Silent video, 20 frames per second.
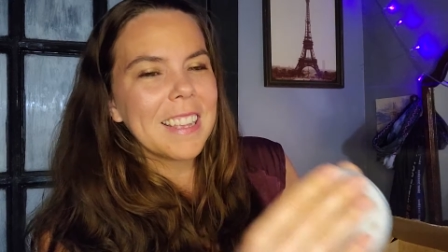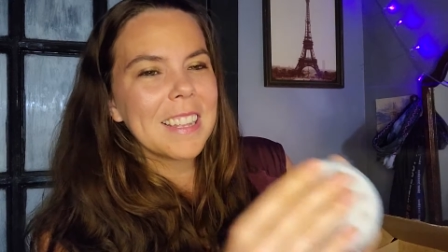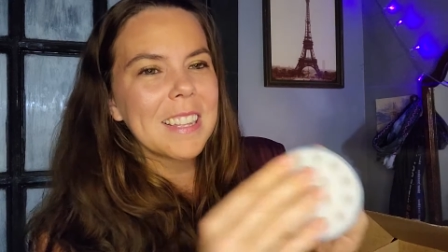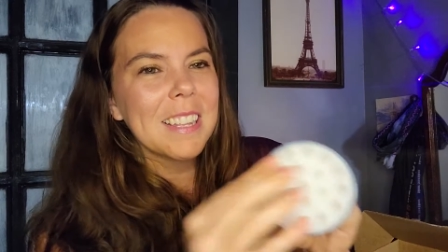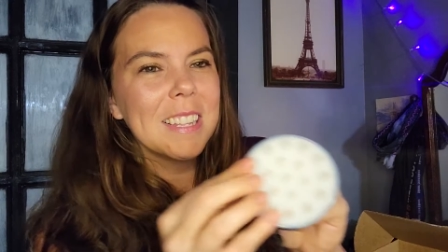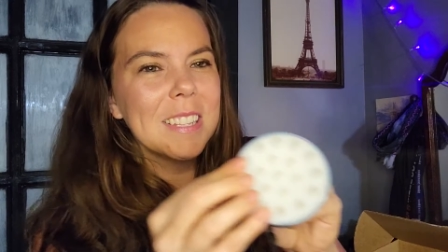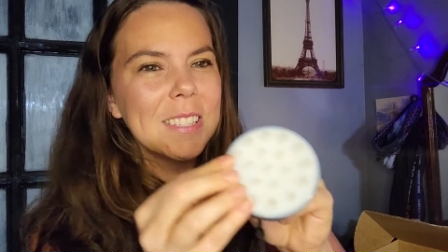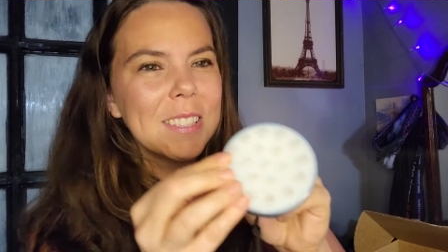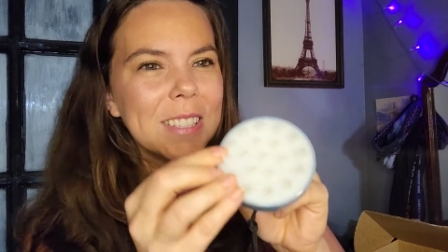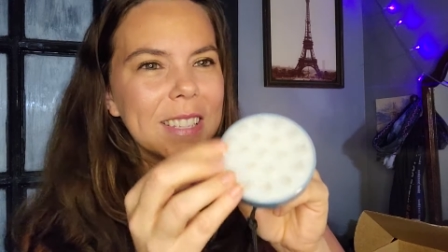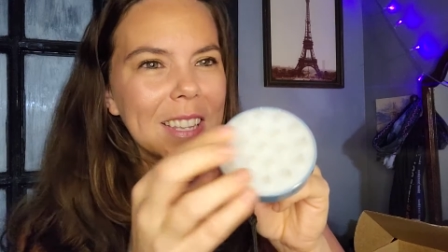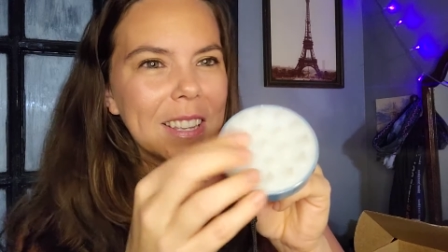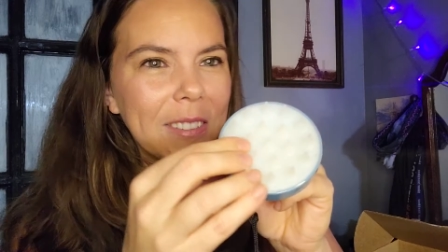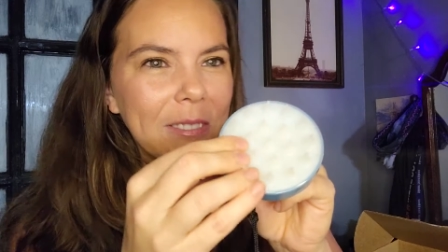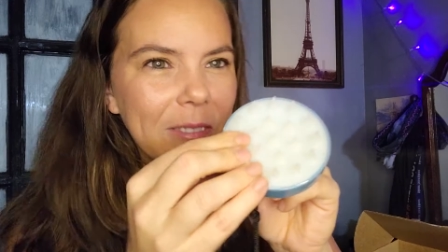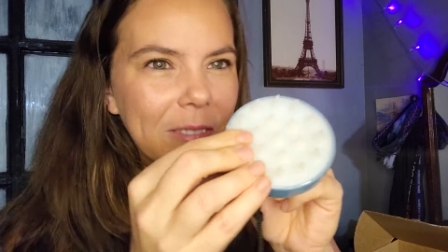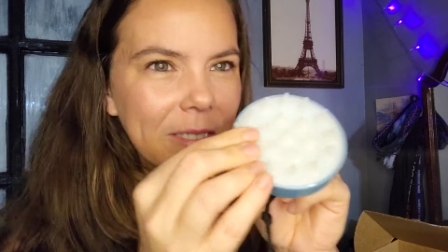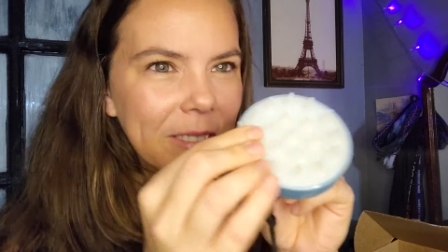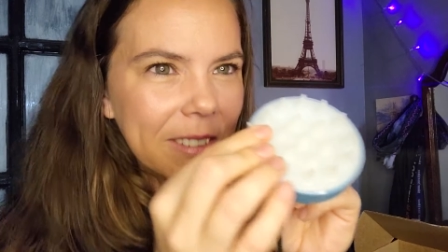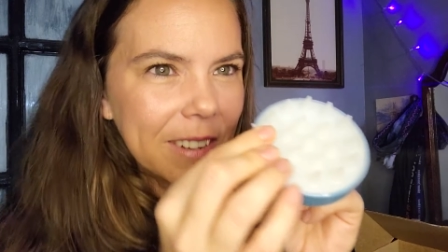It's
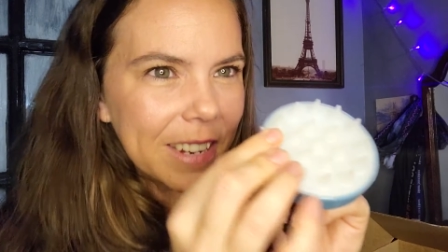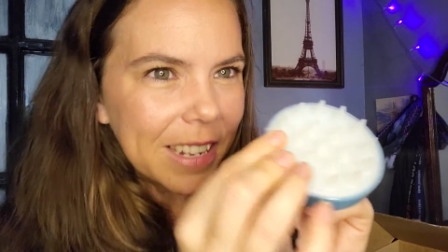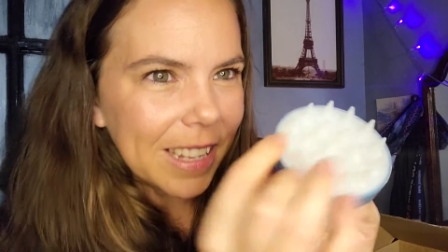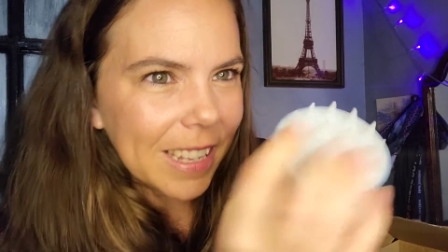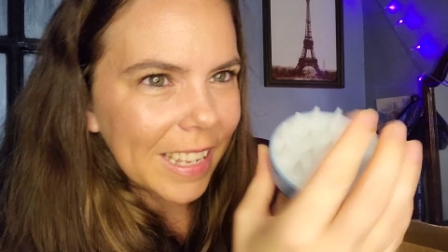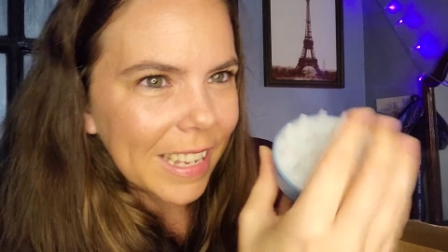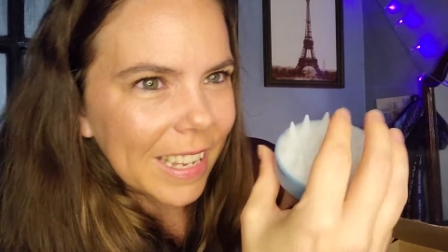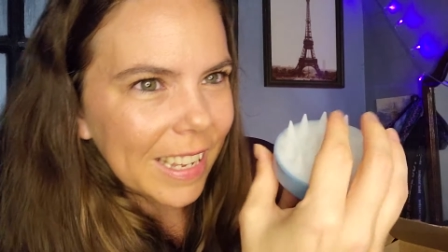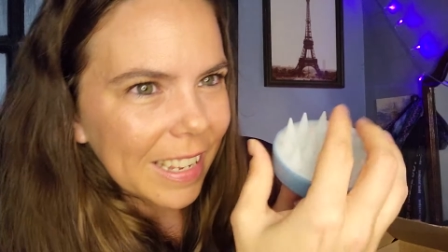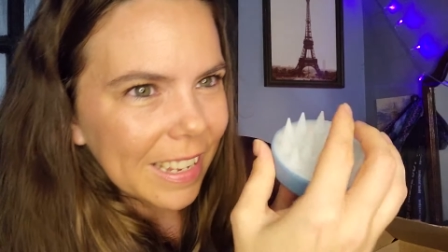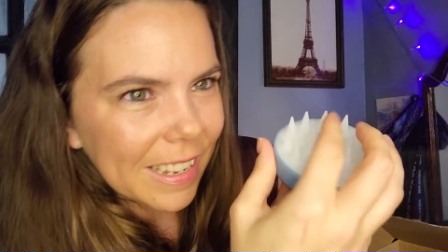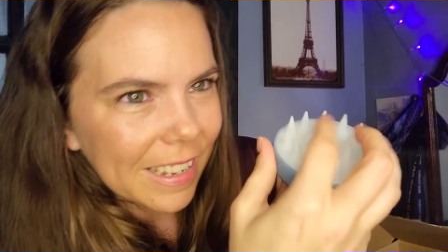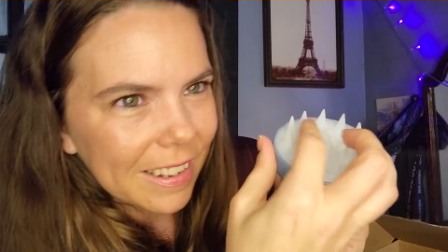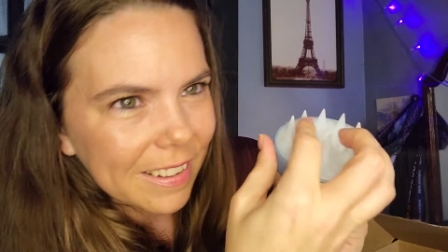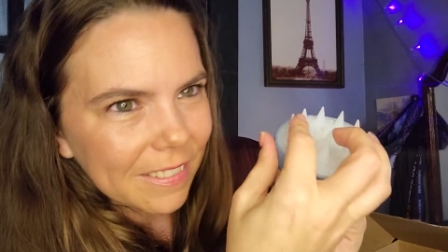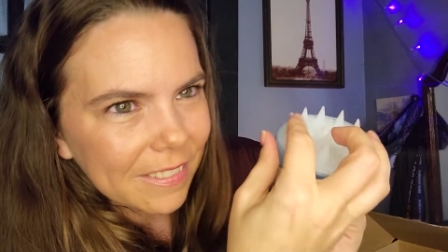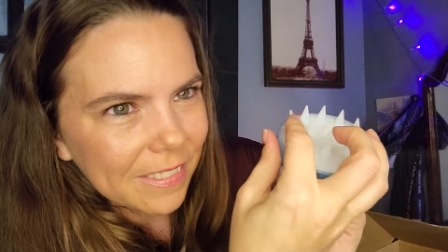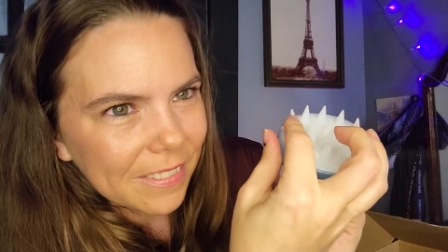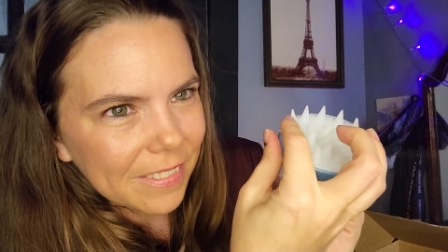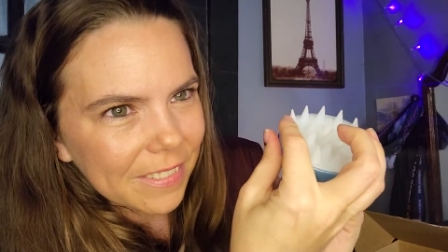really
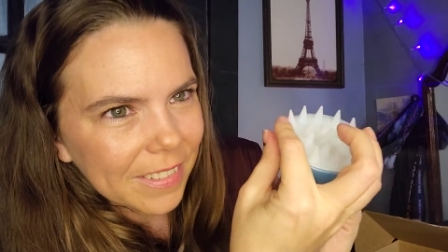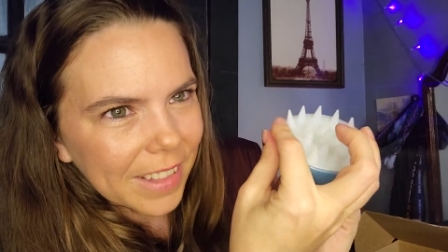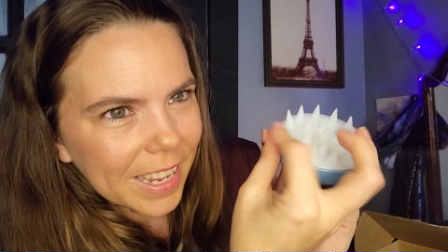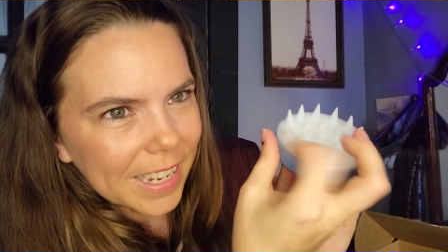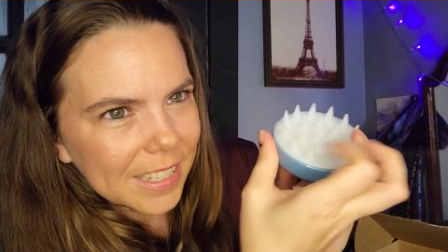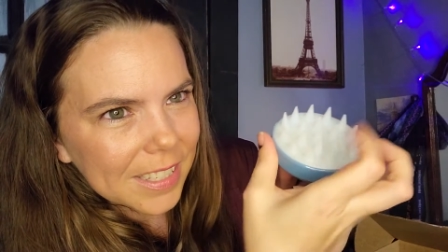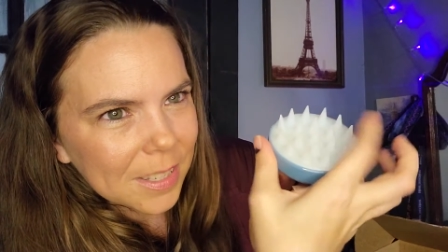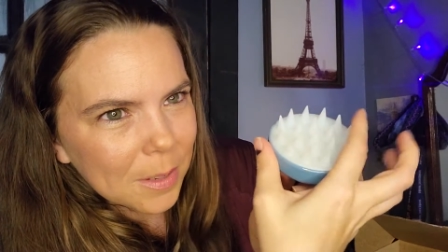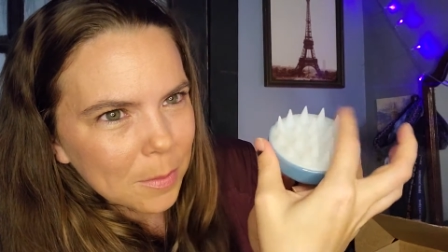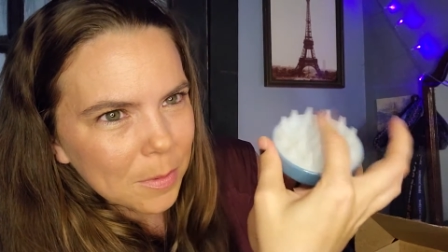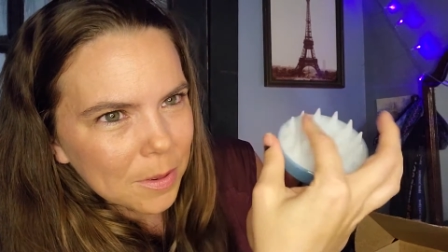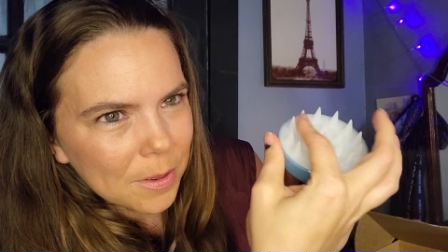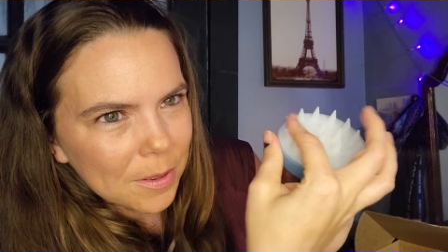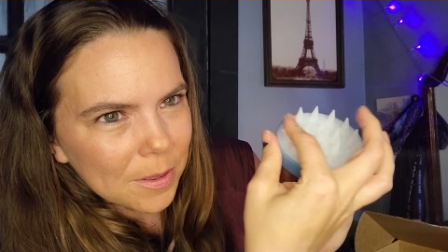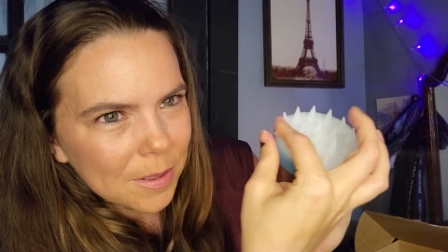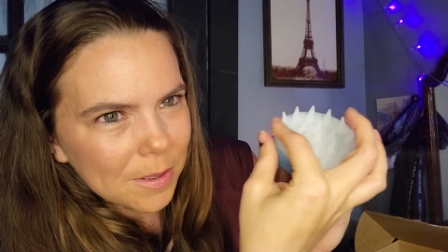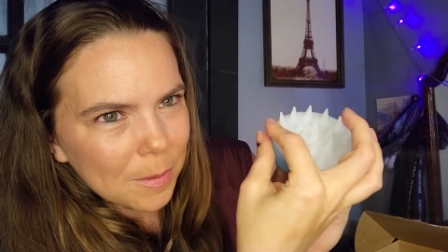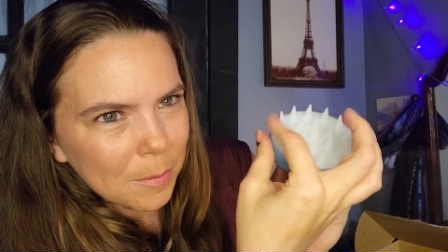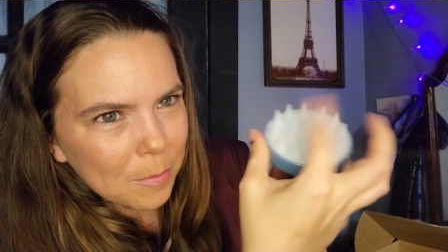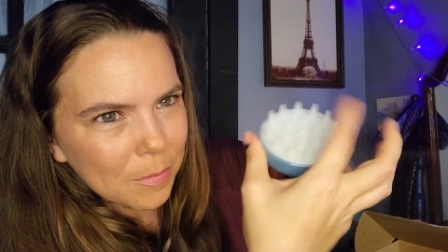flexible
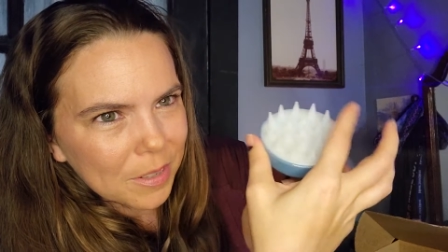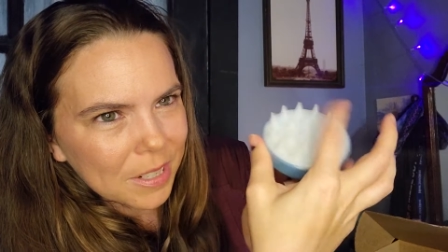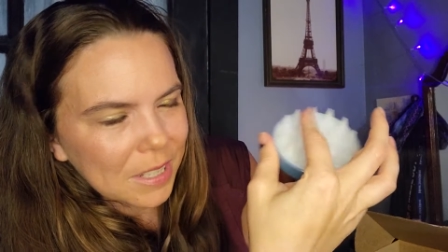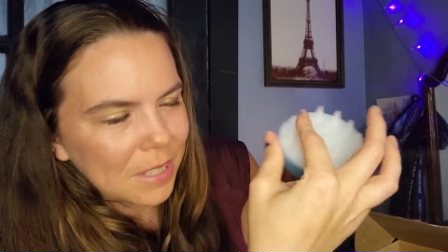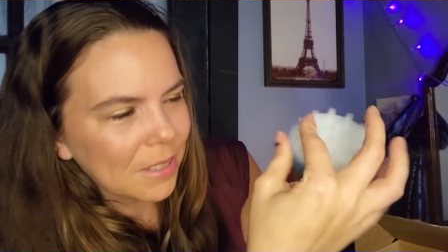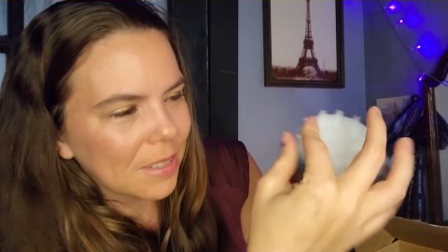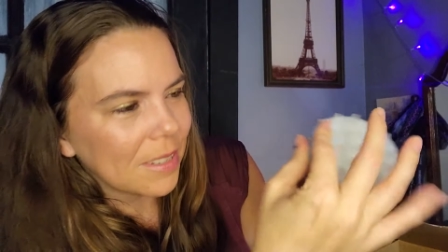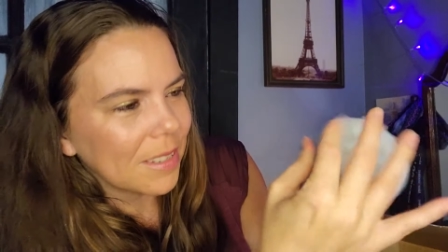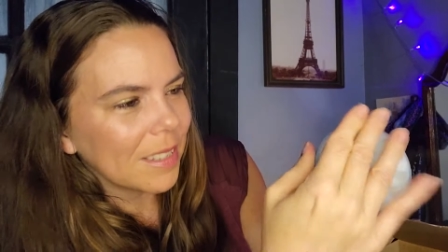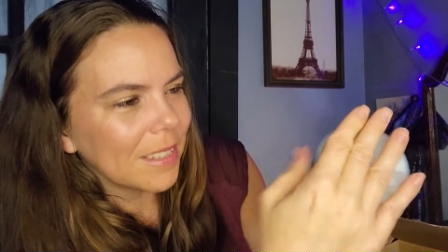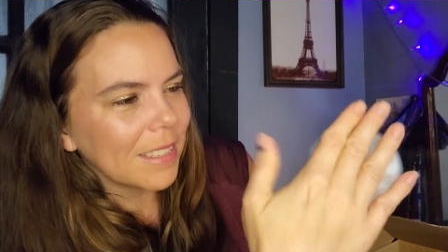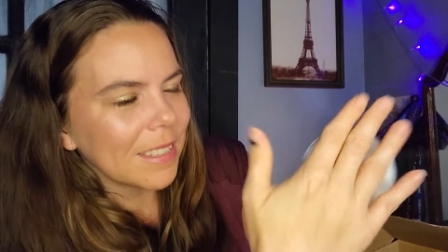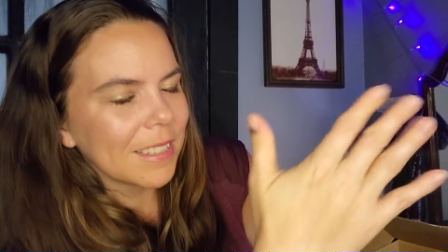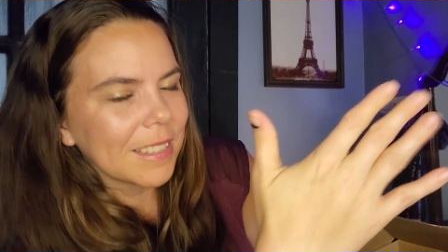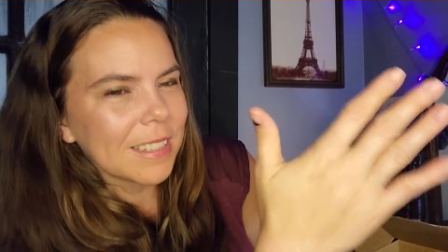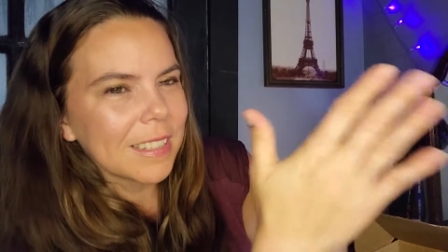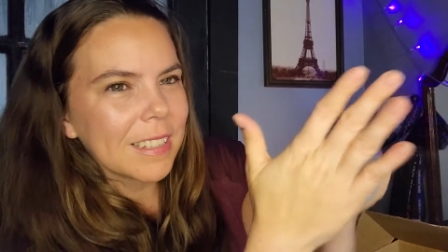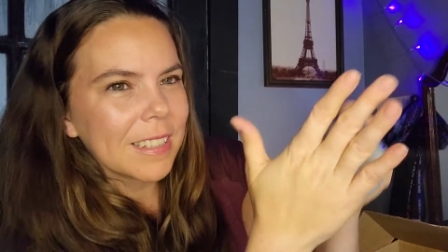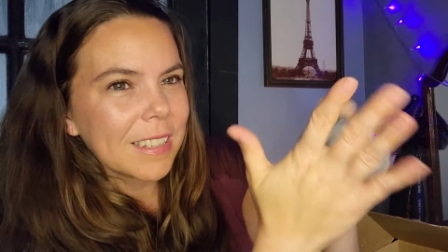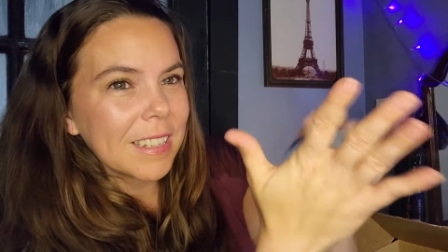bristles,